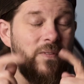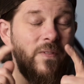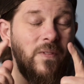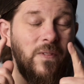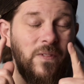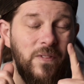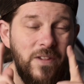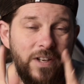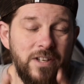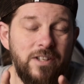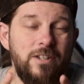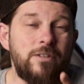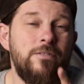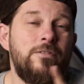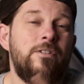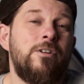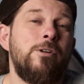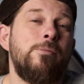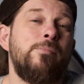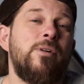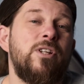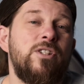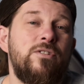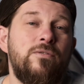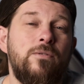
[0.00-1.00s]
thank you very
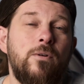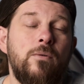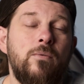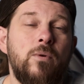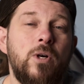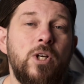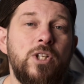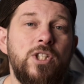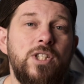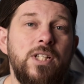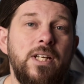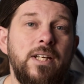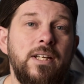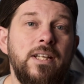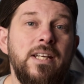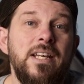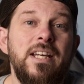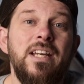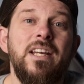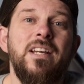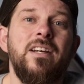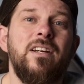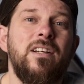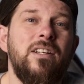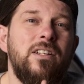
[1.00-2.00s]
much for watching.
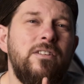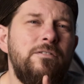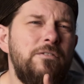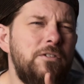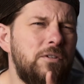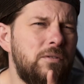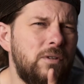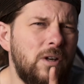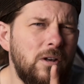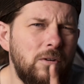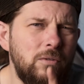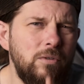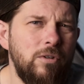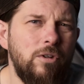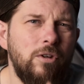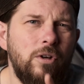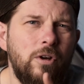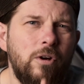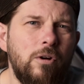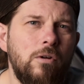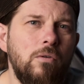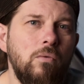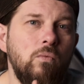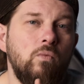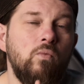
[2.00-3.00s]
If you don't
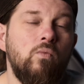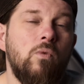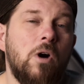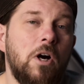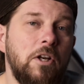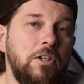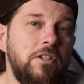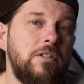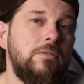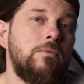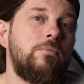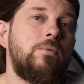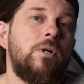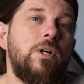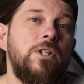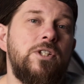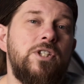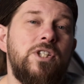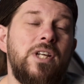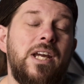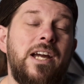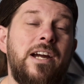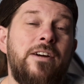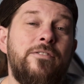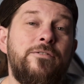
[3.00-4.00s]
know what to
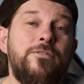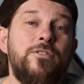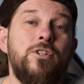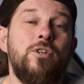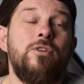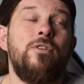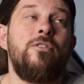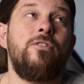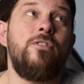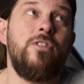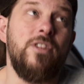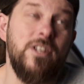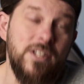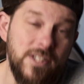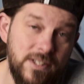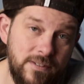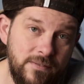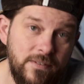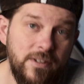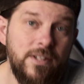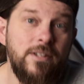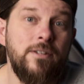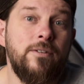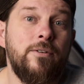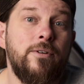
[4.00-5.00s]
watch after this
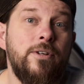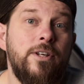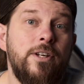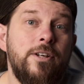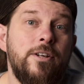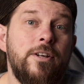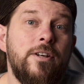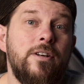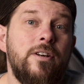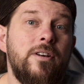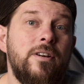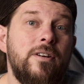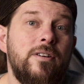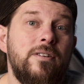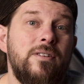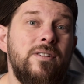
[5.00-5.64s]
video here,